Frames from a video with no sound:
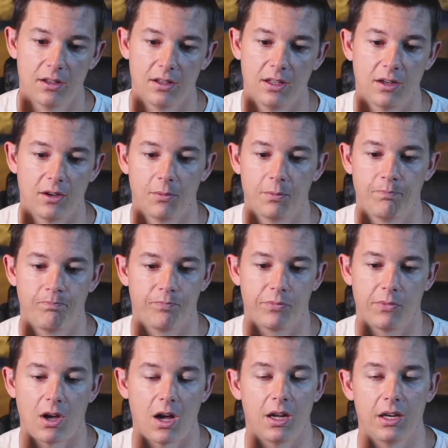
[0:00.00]
you know,
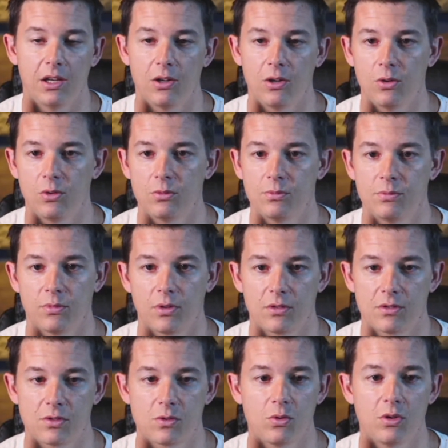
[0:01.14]
audio
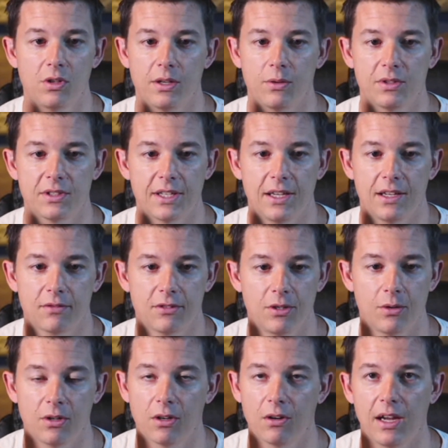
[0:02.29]
school that will take
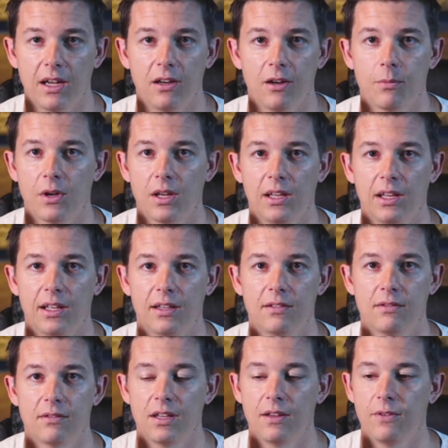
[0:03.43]
200 grand of your money and
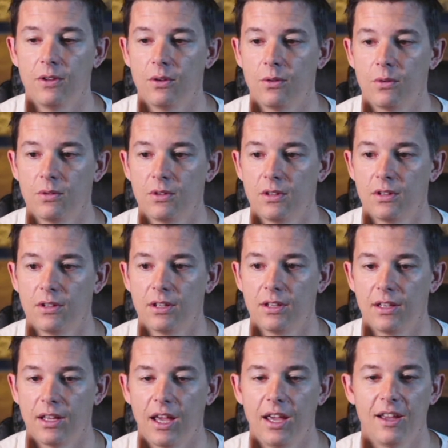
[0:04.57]
give you
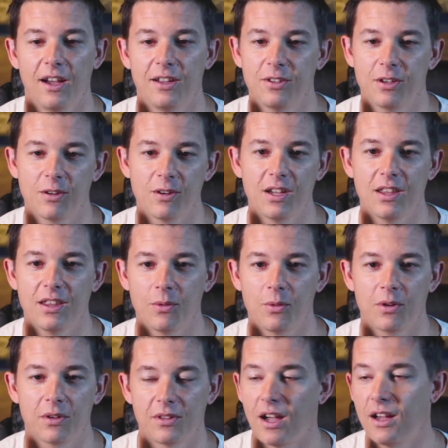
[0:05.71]
a degree that
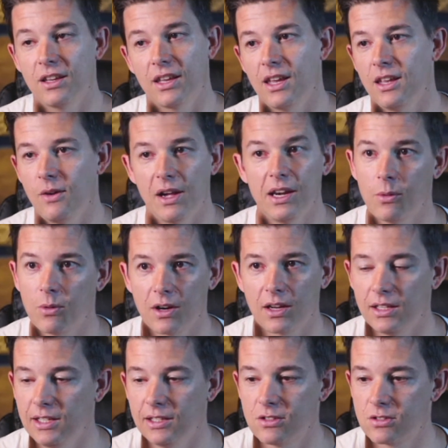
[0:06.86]
will not get you any work in
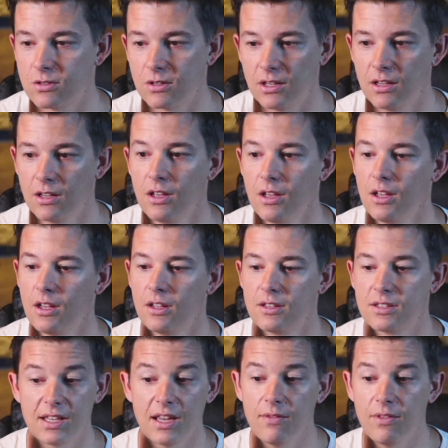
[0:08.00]
the industry.
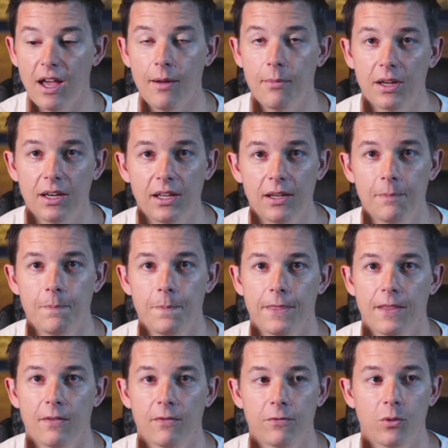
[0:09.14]
Save that money
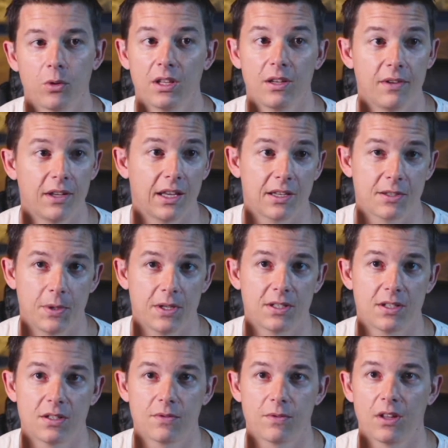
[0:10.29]
for living
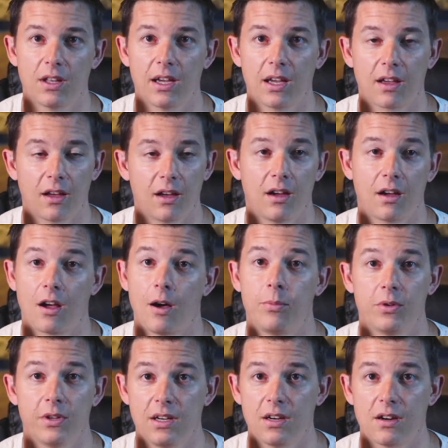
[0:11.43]
expenses for like a
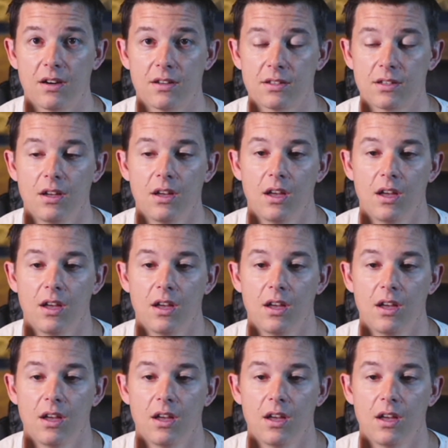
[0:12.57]
couple years